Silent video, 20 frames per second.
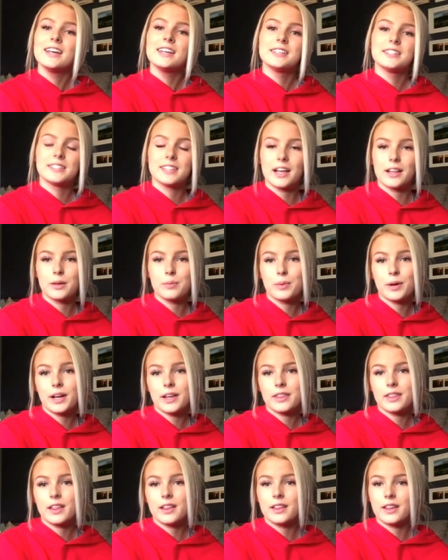
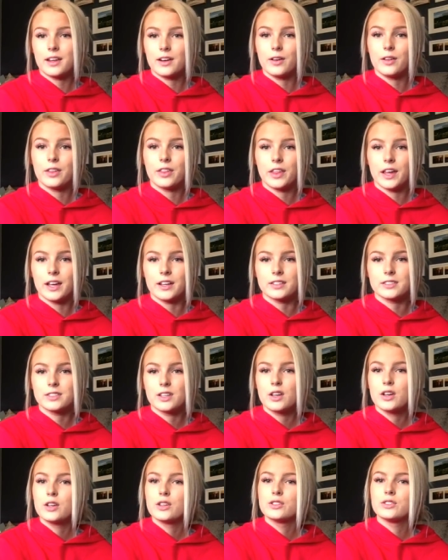Celebrate the little things.
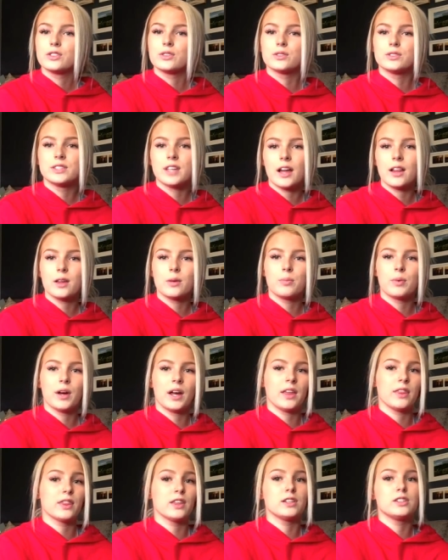So
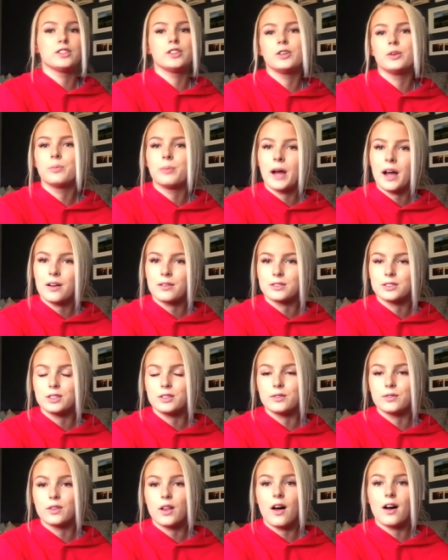celebrate the 2 pounds
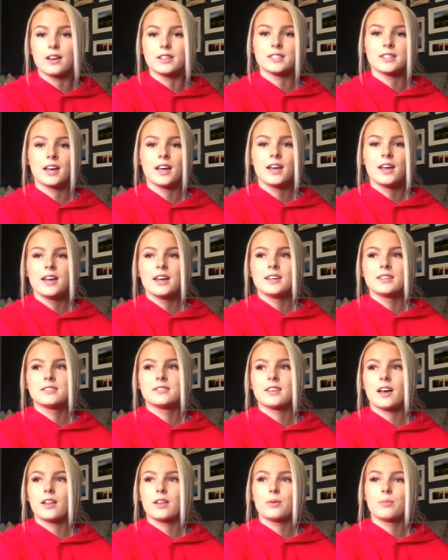you've lost.
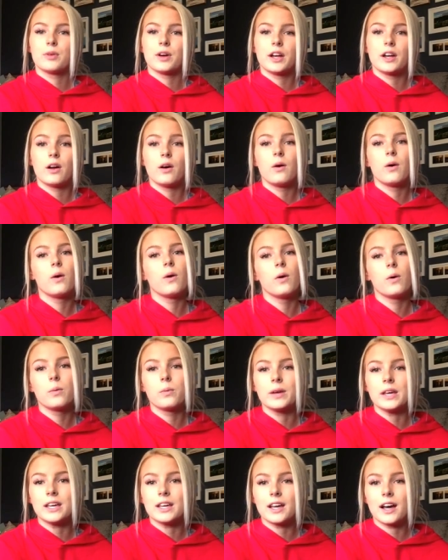Celebrate a whole
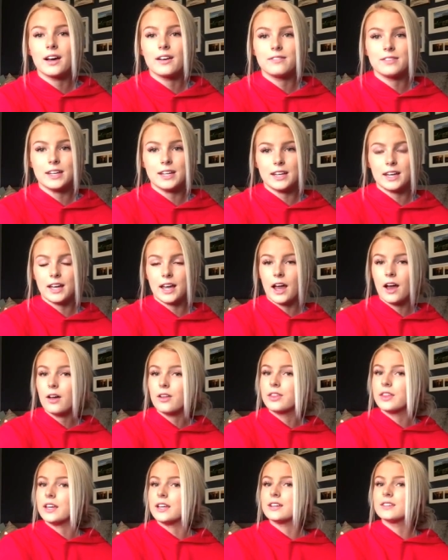week of eating
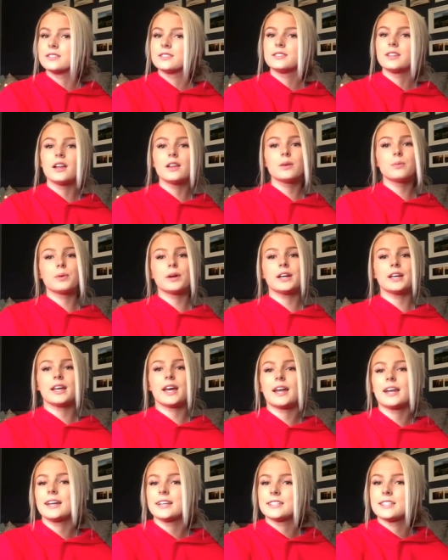healthy. Celebrate
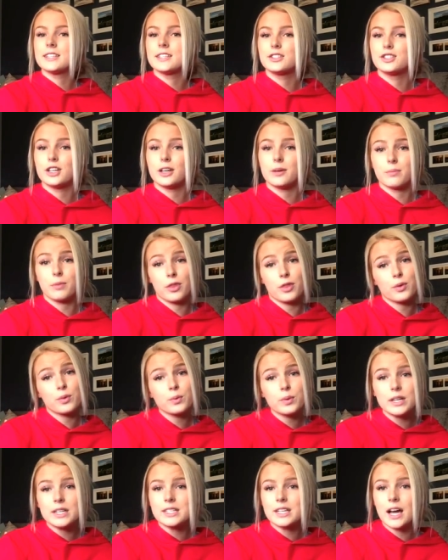getting to the gym
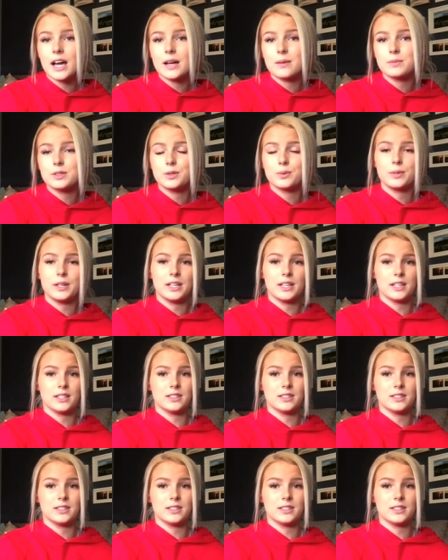3 times a week